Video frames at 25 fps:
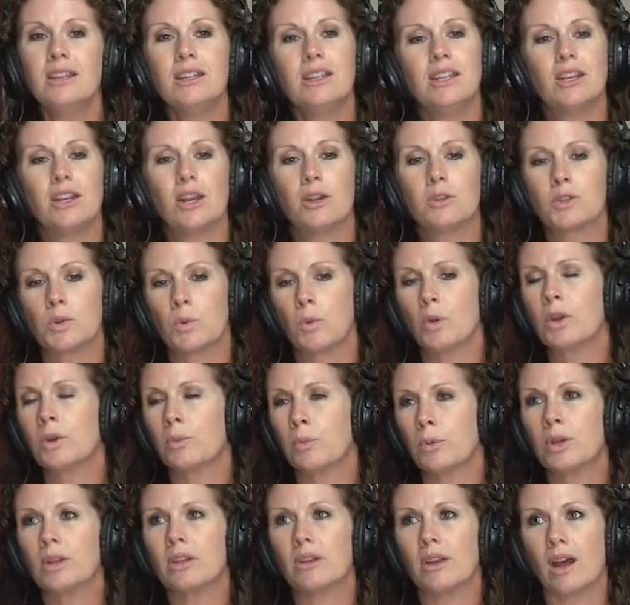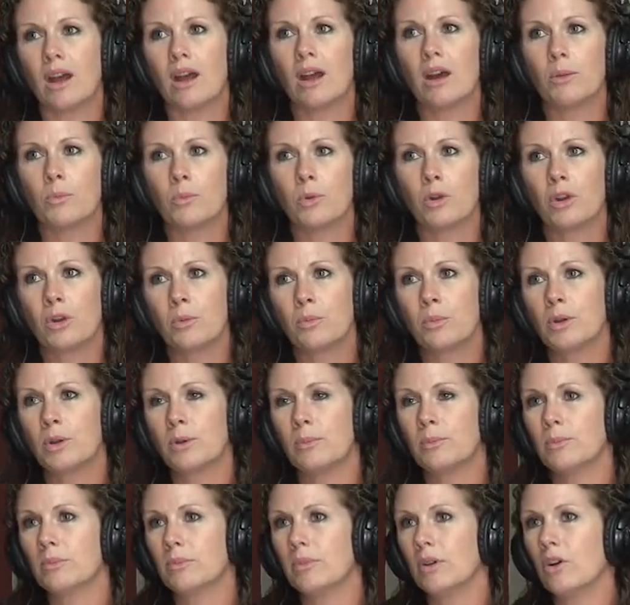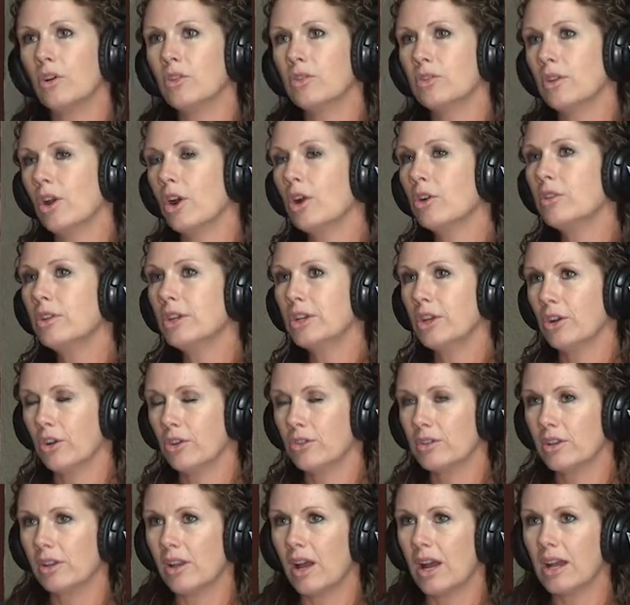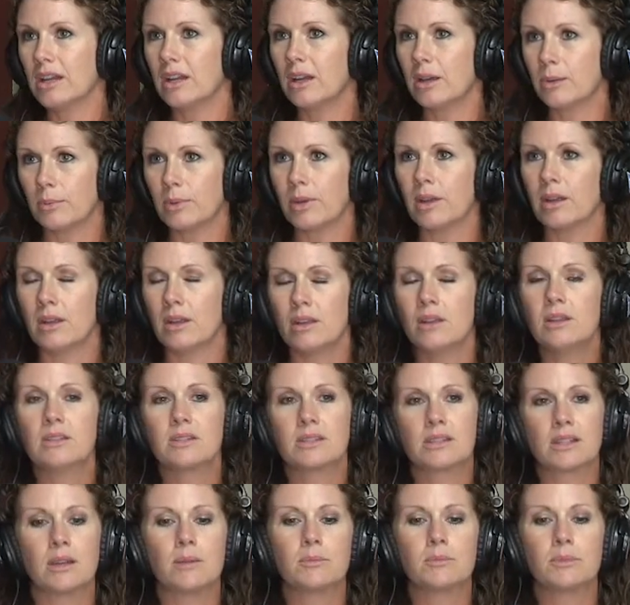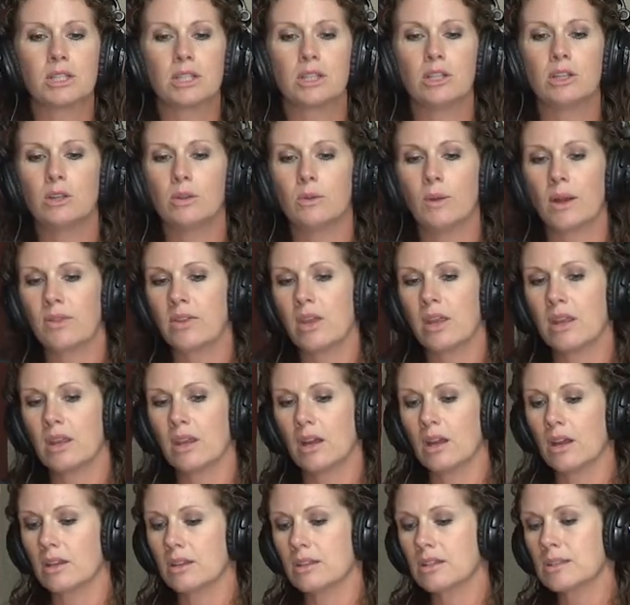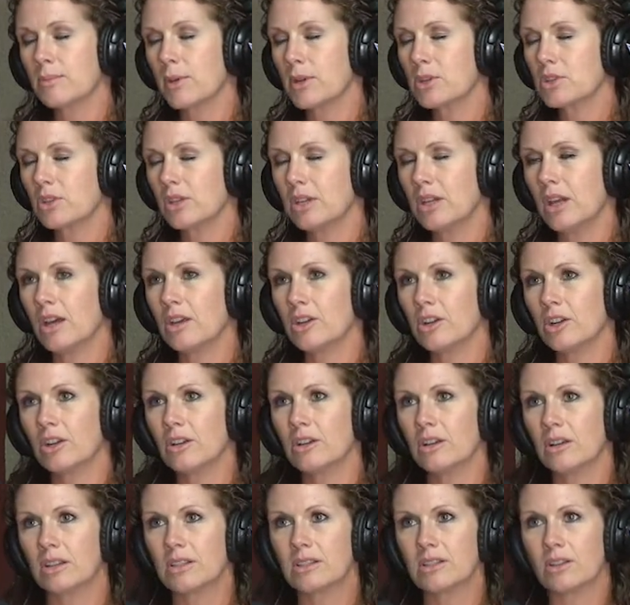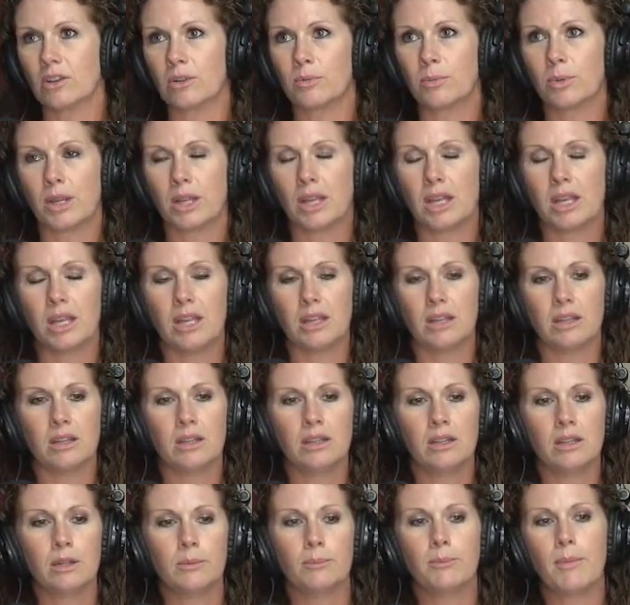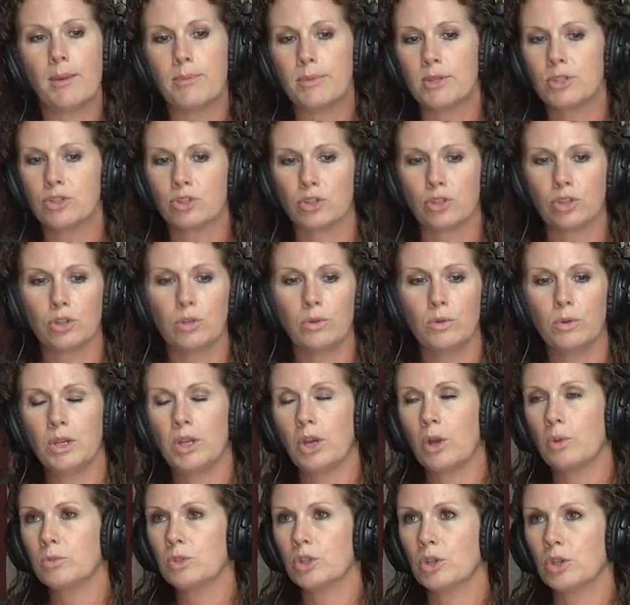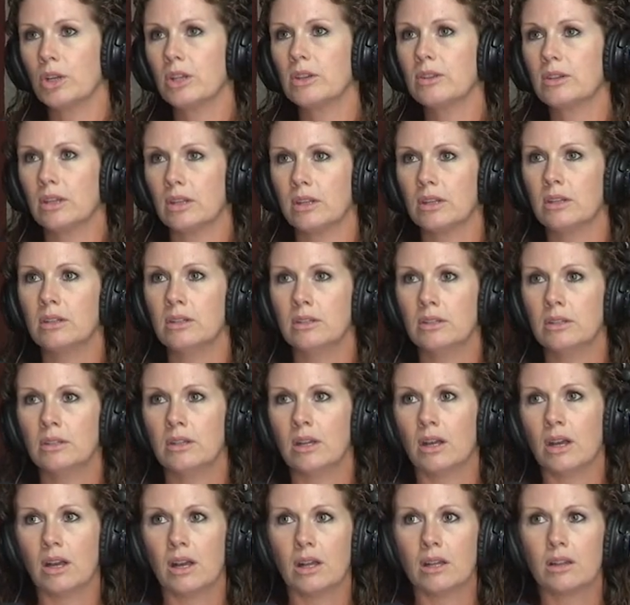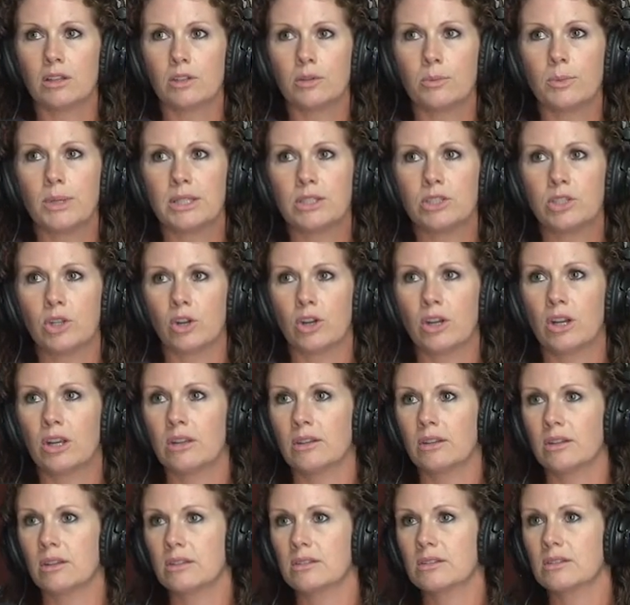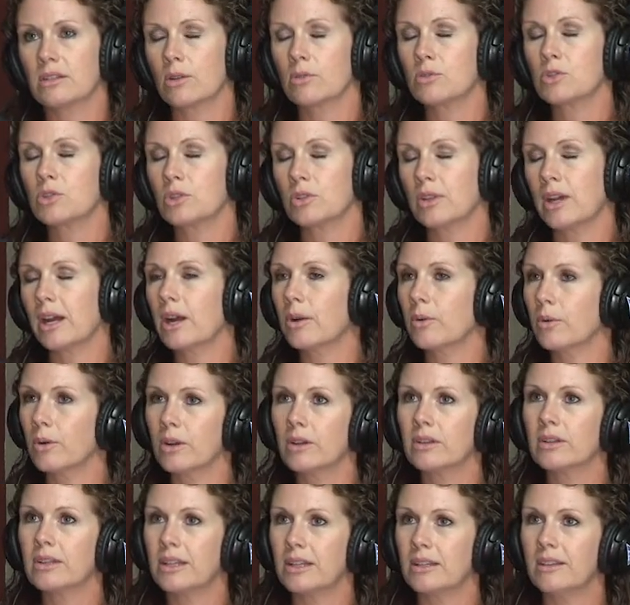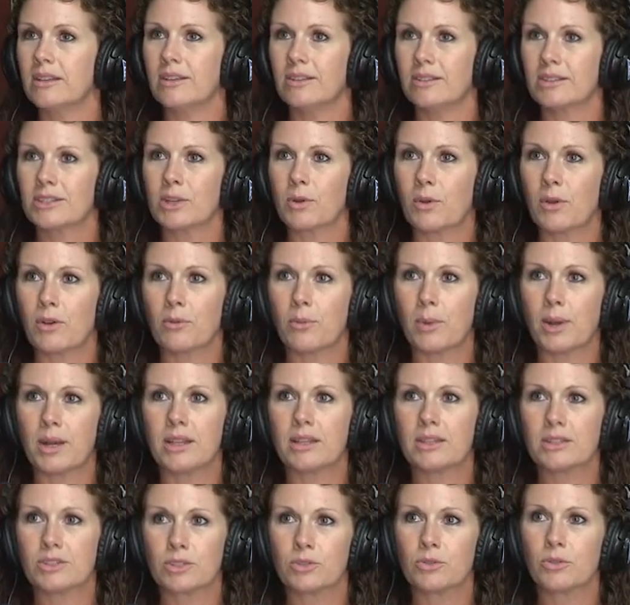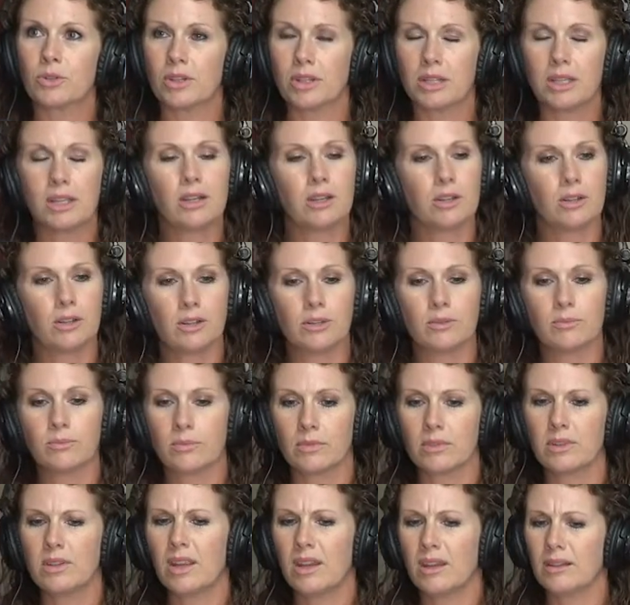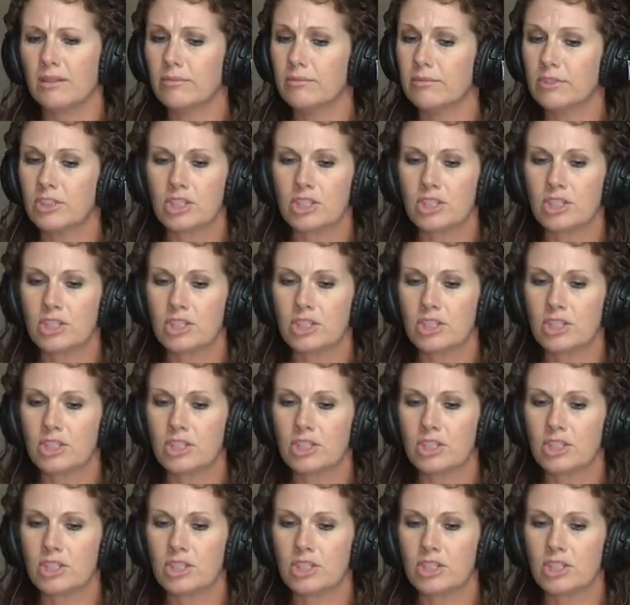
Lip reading: So we're gonna put them on earlier on the lineup some too. I think especially Hunter is gonna play, and maybe Drew. During a little bit during the social hour, and so everybody gets to really hear and